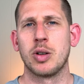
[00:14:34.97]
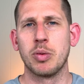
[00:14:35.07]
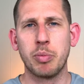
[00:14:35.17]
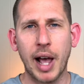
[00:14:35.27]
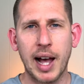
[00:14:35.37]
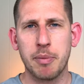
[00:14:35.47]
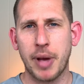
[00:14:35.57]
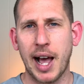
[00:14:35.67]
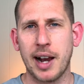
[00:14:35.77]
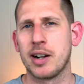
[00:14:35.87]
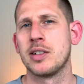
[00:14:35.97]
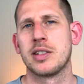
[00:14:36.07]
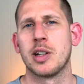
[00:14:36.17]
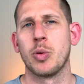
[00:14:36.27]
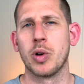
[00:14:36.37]
bad patterns
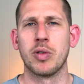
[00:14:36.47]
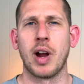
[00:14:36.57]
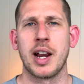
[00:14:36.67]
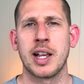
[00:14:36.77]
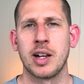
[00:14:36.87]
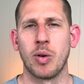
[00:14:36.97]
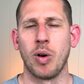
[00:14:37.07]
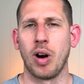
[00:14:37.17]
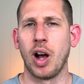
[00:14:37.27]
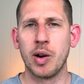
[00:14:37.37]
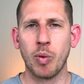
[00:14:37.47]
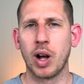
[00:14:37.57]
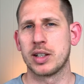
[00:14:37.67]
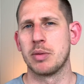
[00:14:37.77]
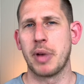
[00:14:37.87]
that we're running or
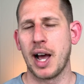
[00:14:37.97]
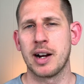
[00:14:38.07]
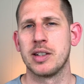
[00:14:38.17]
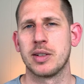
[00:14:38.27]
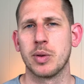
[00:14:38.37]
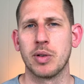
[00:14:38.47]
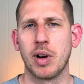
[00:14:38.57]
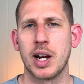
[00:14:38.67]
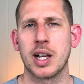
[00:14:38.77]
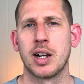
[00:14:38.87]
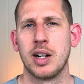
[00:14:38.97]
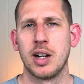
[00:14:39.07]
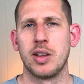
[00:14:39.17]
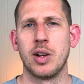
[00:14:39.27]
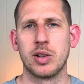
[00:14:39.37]
unwanted patterns that we're running,
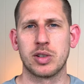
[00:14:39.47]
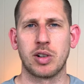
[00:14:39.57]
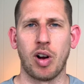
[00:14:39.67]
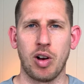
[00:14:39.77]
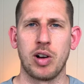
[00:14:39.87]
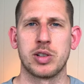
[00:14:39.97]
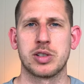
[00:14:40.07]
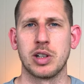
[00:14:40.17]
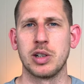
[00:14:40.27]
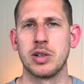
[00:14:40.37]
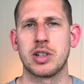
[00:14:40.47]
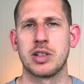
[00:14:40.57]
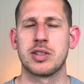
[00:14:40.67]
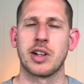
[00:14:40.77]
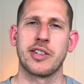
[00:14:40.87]
those are all
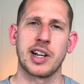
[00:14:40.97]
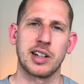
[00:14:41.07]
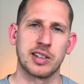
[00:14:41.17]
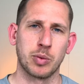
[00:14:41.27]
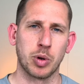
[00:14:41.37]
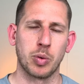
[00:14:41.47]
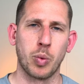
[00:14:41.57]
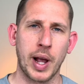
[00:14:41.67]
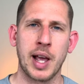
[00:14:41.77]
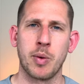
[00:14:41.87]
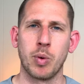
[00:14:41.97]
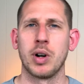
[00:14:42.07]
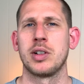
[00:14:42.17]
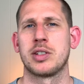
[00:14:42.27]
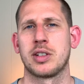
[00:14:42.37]
solutions to things that were way
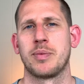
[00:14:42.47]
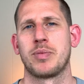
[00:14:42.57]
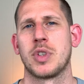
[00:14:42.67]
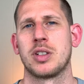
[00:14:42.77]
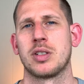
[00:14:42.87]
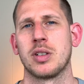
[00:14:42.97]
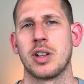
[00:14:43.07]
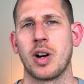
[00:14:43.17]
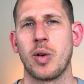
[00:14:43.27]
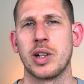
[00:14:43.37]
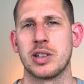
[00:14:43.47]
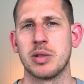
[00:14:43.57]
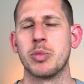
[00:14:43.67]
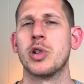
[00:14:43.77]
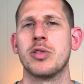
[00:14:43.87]
worse. So they're always an
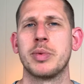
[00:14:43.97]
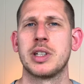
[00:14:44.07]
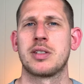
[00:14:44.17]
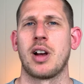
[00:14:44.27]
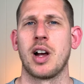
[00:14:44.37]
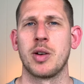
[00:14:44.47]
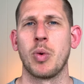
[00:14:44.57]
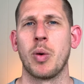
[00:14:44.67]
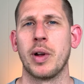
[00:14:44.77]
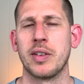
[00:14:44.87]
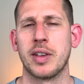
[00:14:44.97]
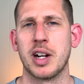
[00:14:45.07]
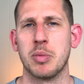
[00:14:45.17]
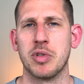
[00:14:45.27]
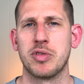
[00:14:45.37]
improvement on what was there
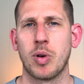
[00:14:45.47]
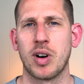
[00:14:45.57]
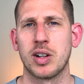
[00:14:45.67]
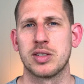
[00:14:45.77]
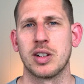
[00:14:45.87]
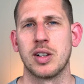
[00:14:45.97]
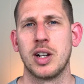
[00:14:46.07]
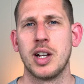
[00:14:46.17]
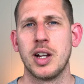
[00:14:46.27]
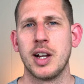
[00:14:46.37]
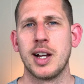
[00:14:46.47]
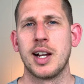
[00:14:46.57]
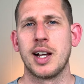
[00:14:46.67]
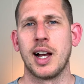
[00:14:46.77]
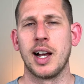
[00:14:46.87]
before. So
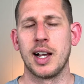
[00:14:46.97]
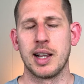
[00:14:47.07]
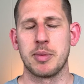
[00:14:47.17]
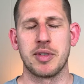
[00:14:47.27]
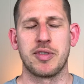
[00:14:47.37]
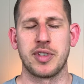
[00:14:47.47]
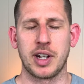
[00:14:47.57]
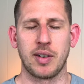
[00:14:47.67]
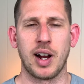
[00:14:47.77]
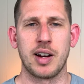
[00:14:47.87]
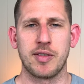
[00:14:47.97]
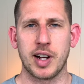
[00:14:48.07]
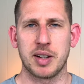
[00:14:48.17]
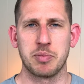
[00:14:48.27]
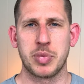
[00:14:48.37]
let me figure out if I
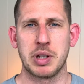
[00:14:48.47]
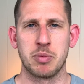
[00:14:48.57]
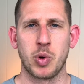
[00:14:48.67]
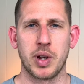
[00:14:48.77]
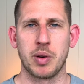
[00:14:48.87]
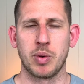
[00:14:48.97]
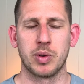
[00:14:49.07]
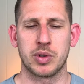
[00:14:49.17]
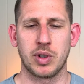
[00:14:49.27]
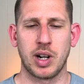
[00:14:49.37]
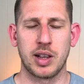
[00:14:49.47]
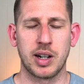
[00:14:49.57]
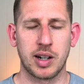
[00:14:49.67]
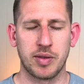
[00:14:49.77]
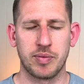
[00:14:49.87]
can pinpoint what was going on there.